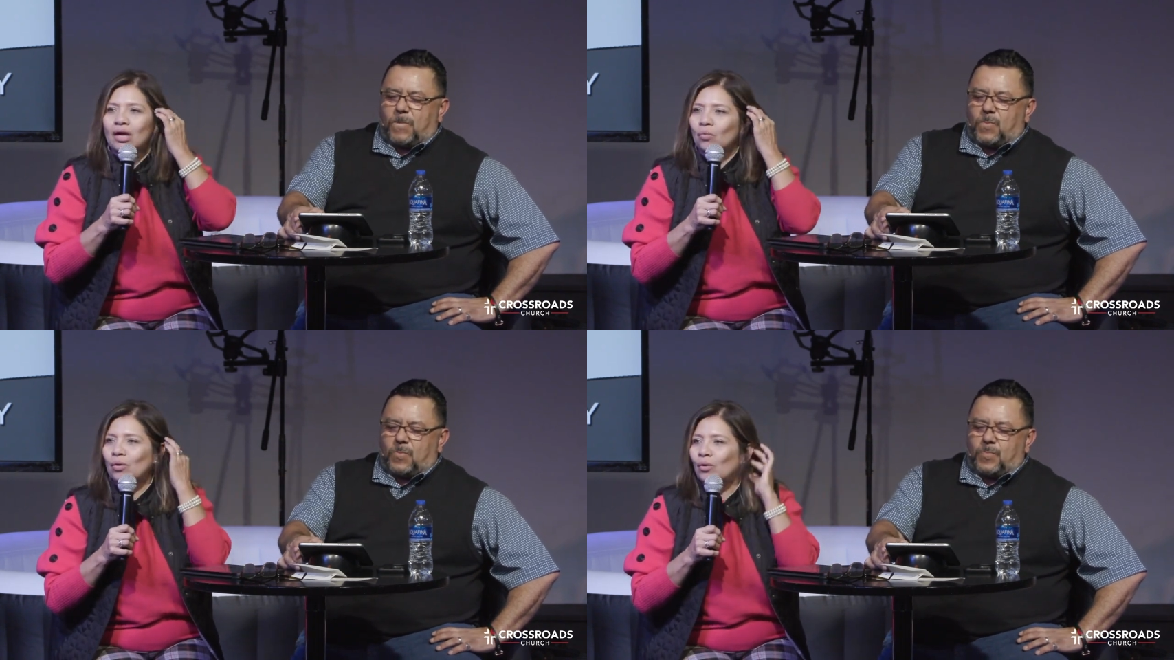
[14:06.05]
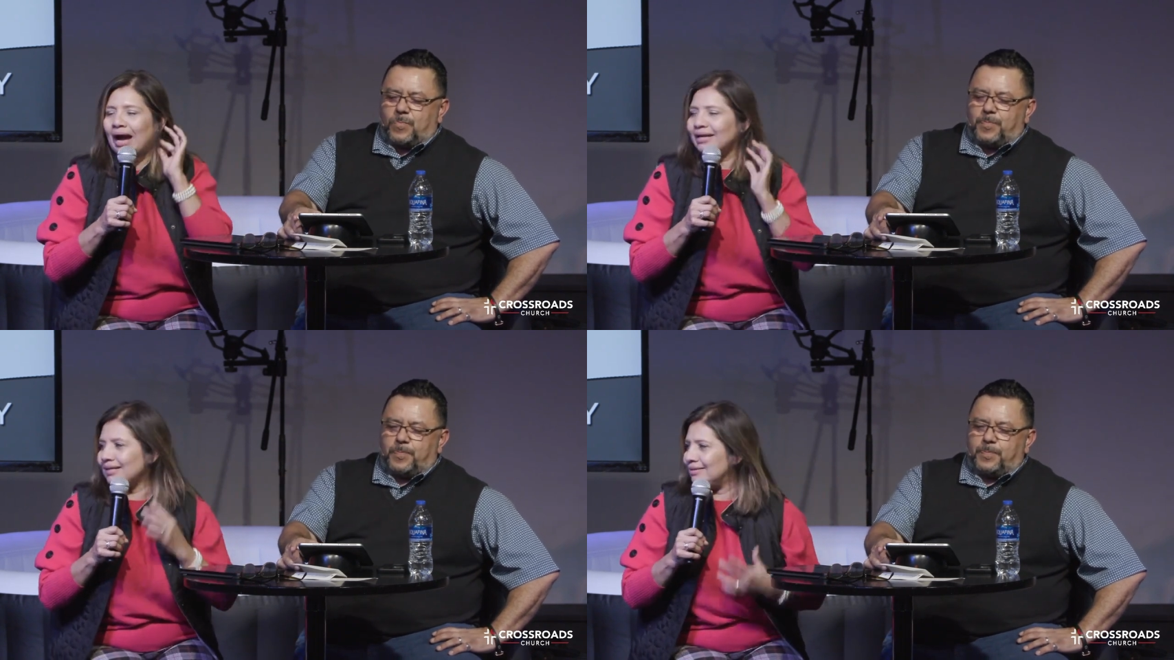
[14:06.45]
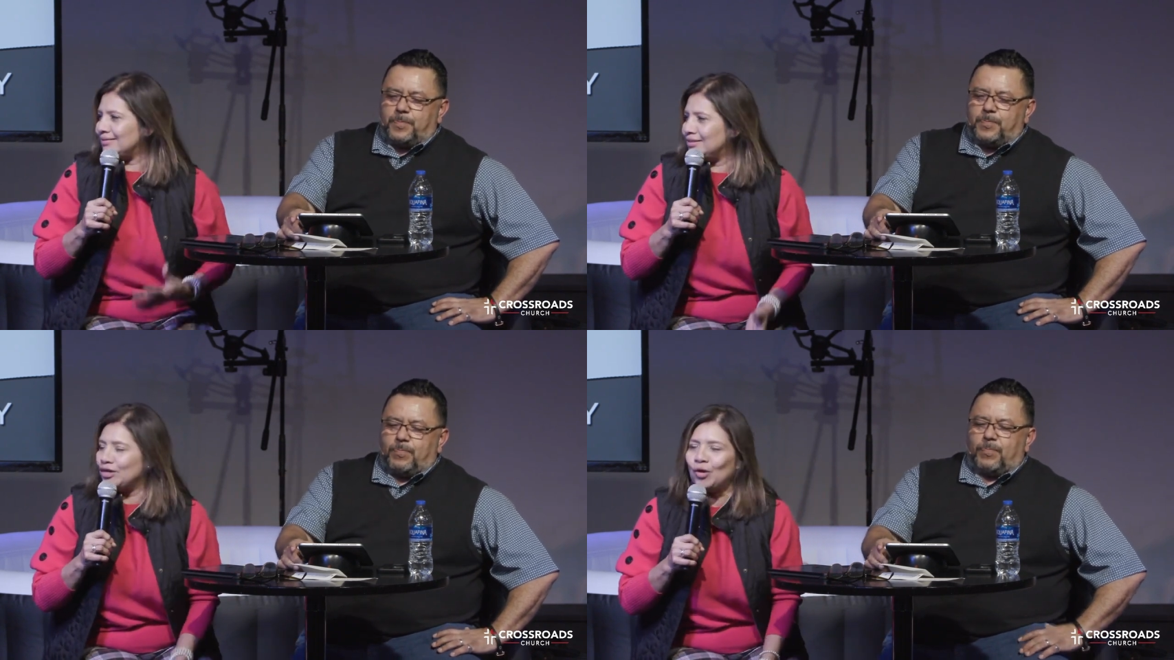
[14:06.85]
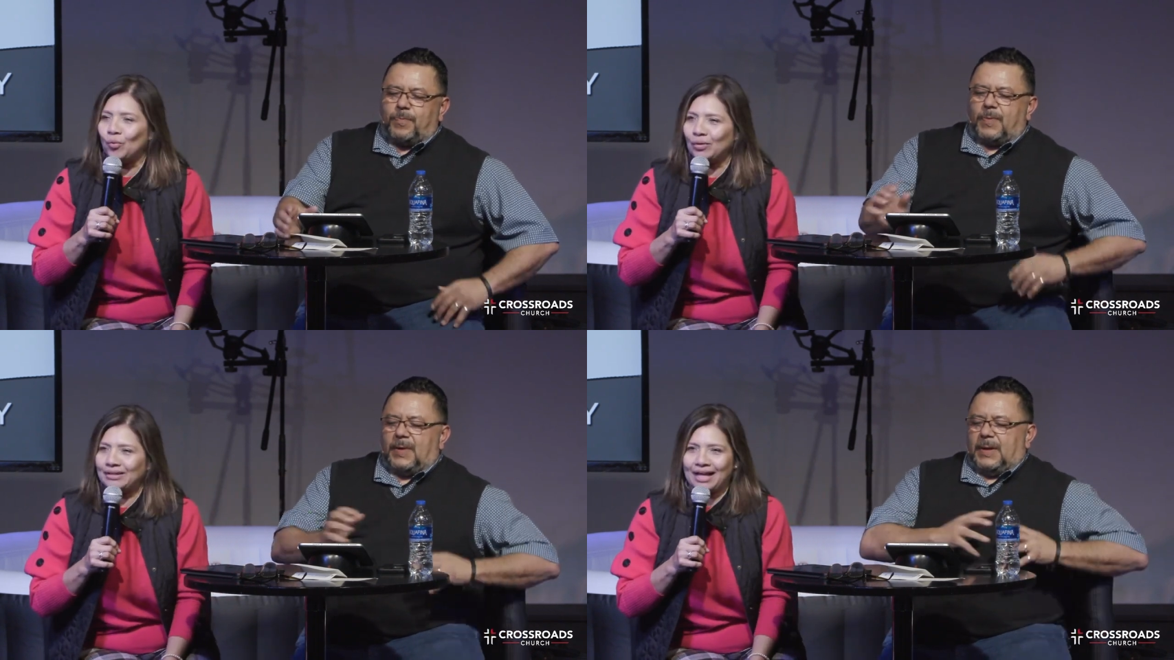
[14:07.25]
Speaker 1: Well, I didn't know
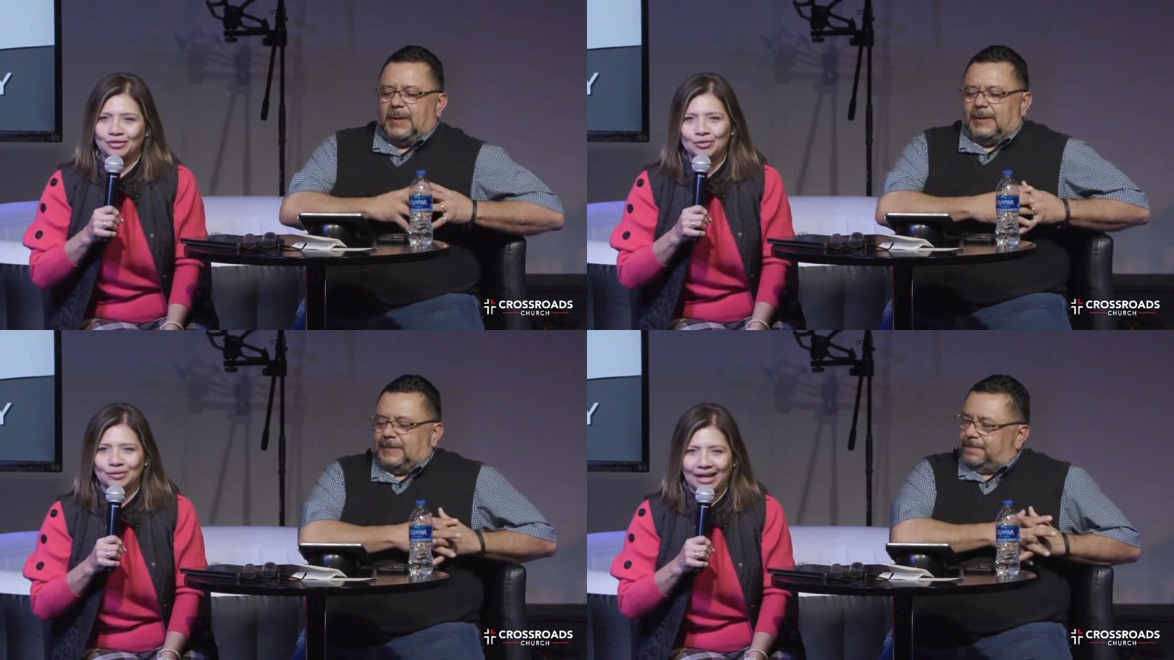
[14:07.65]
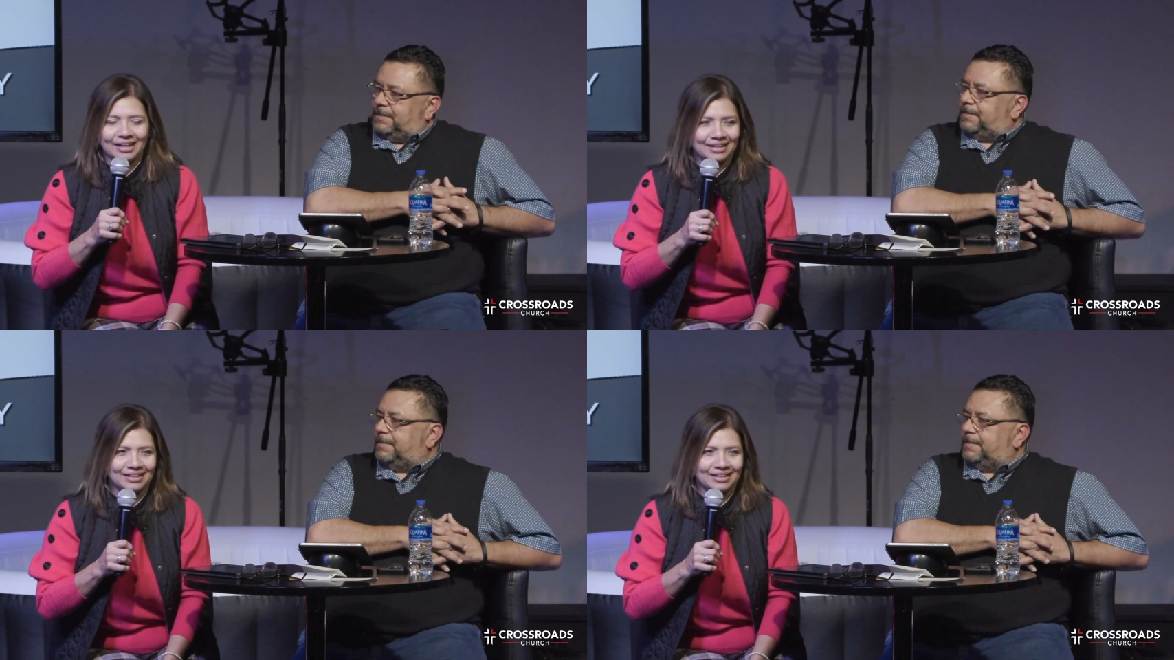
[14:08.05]
what that looked like.